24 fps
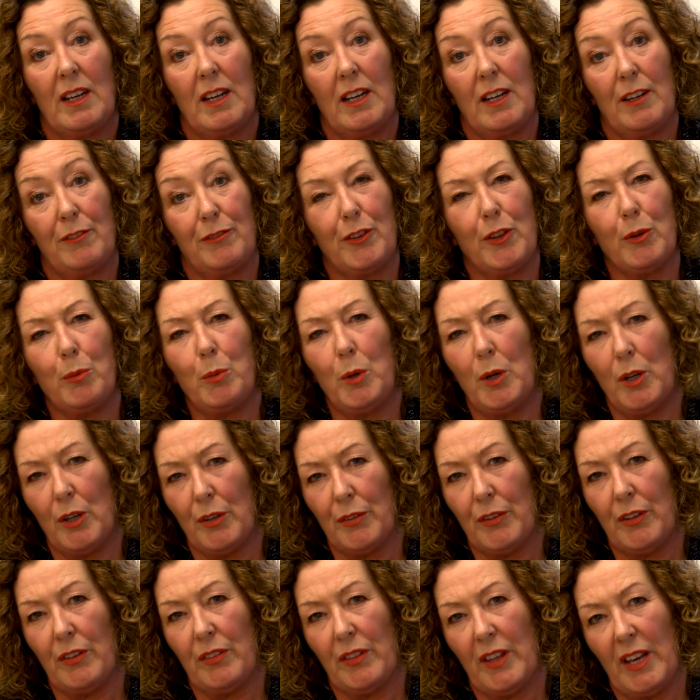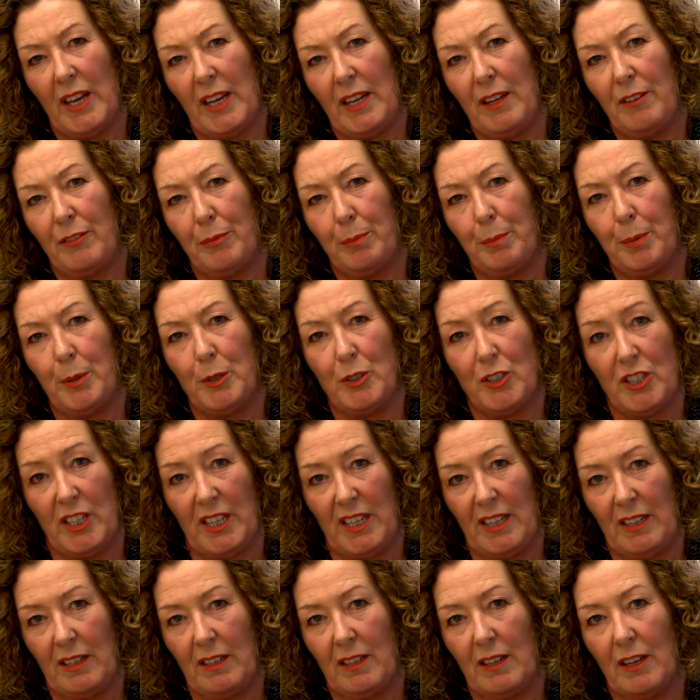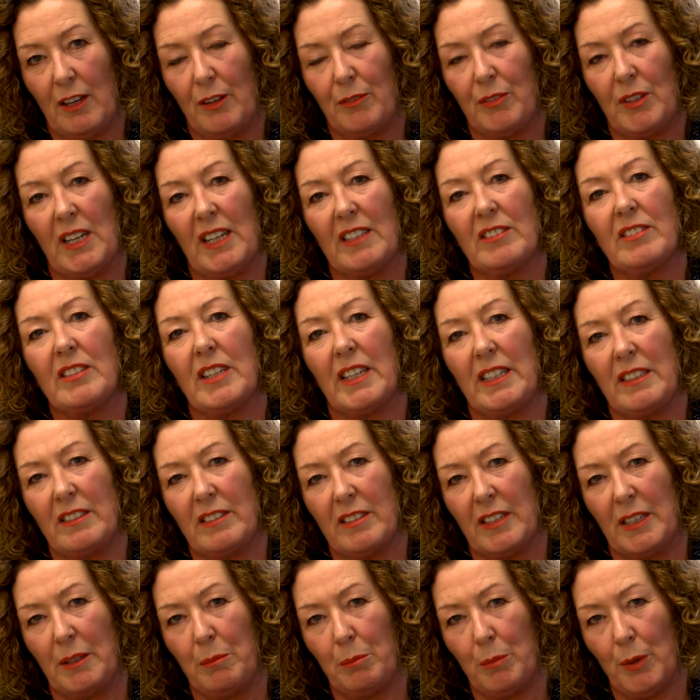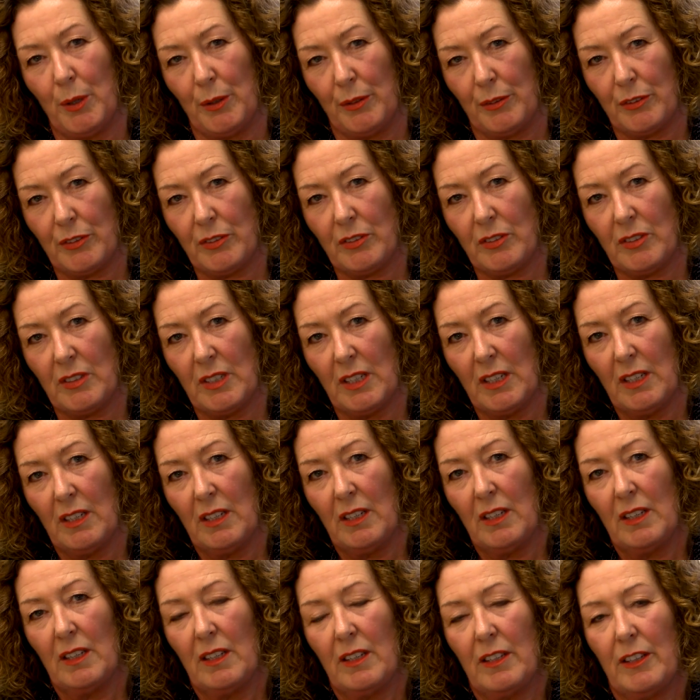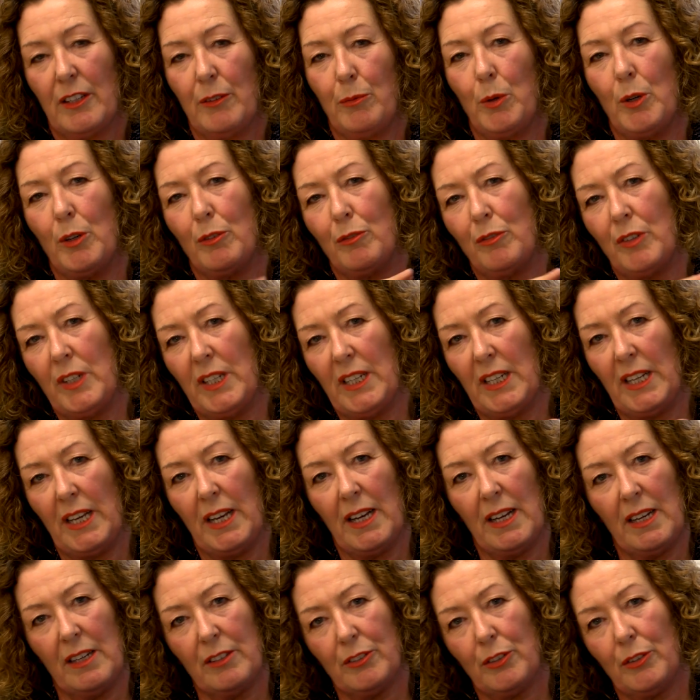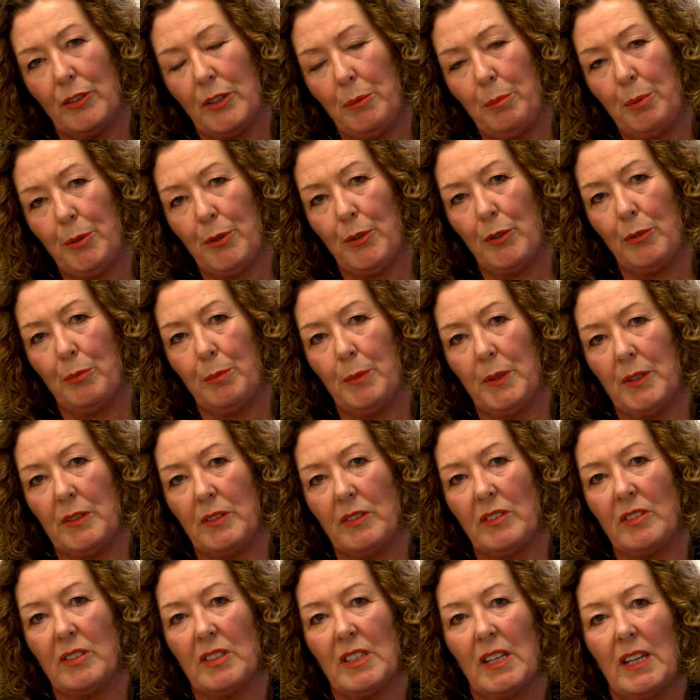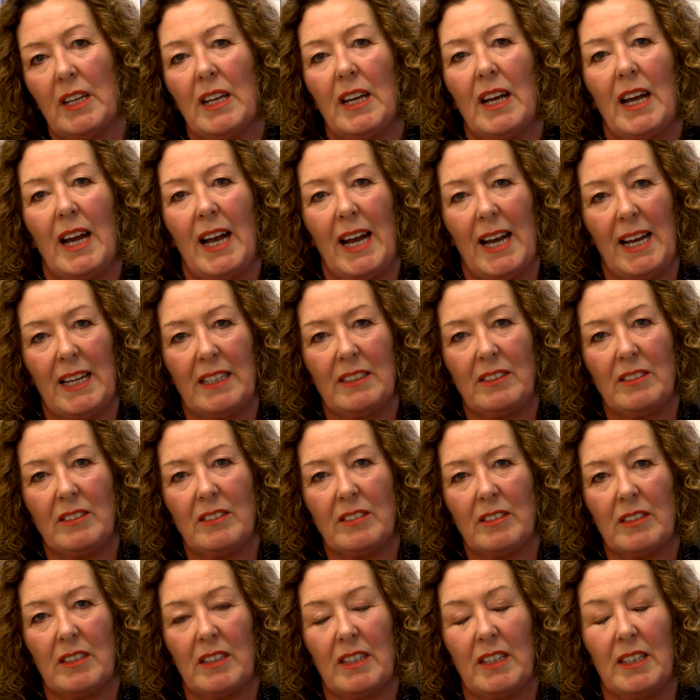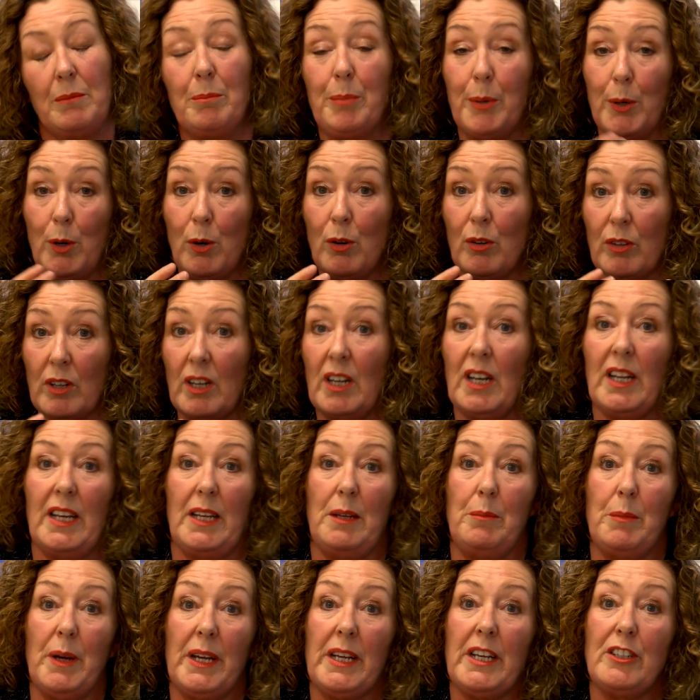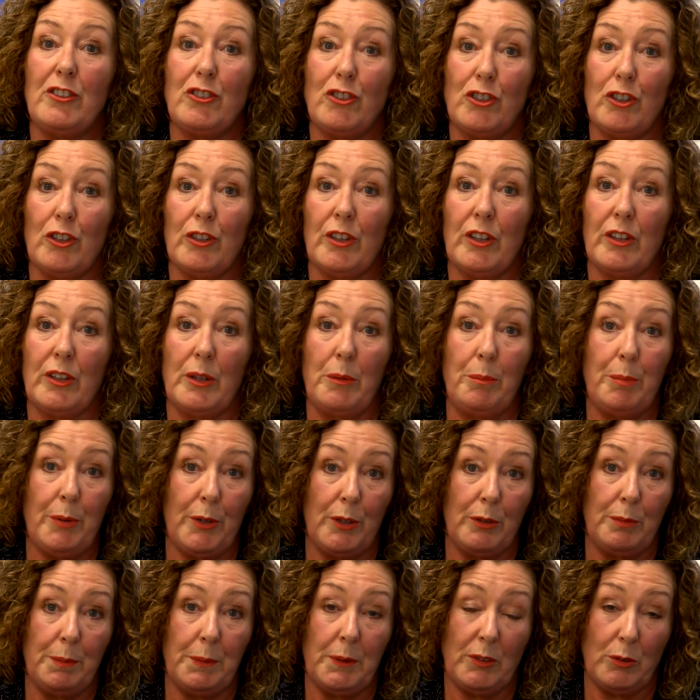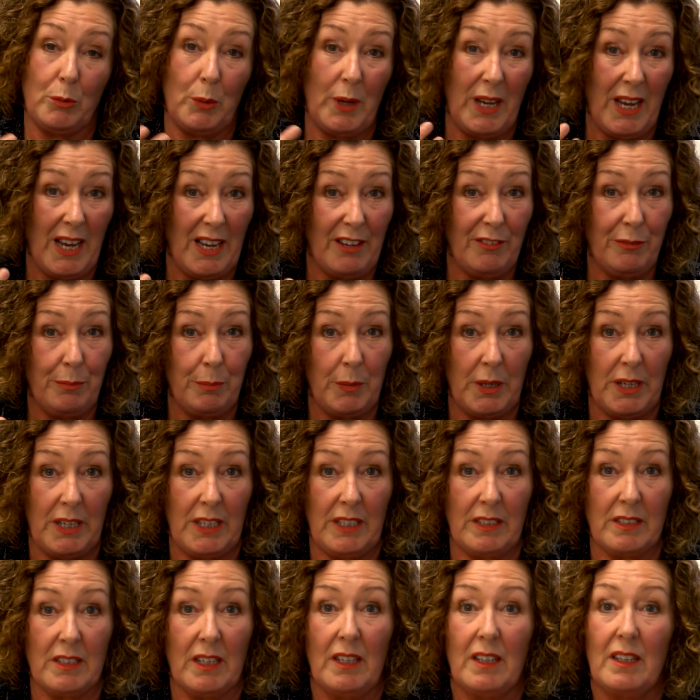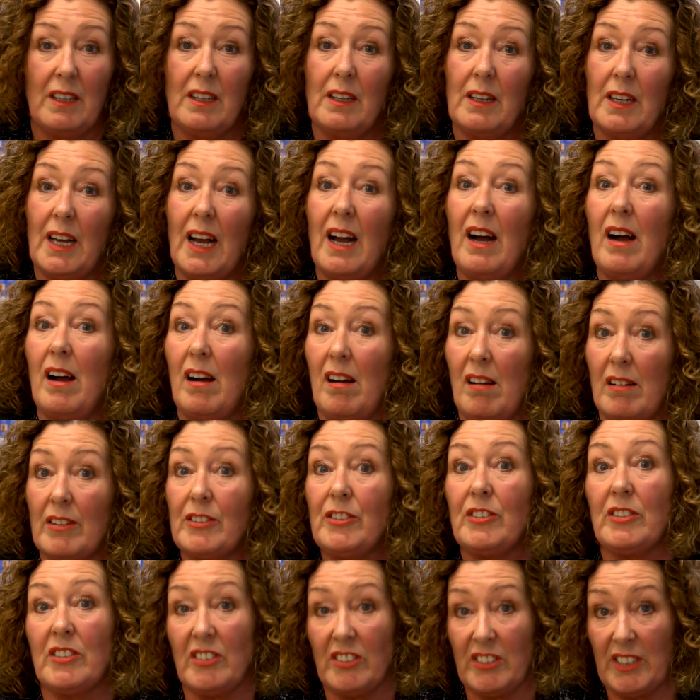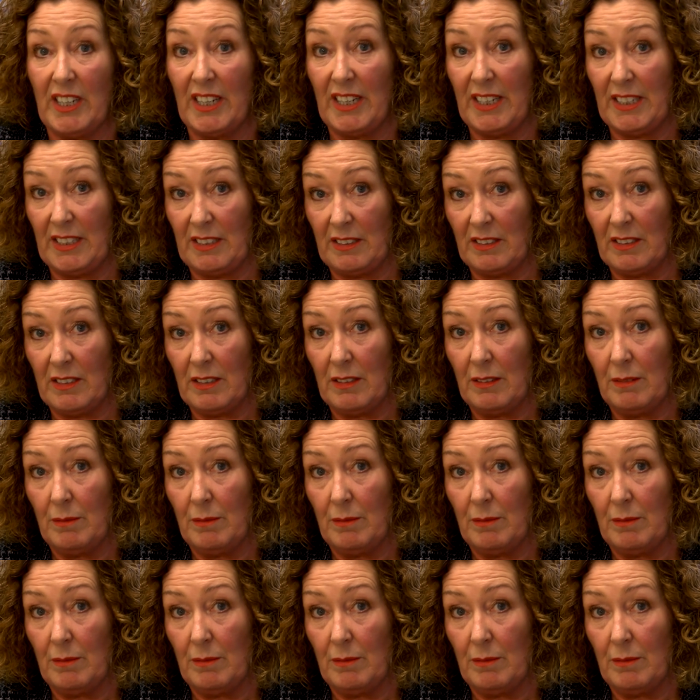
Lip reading: for the work that they've put in over the last 18 months. They've worked really hard on the improvements and importantly making sure that the improvements we have made are sustained.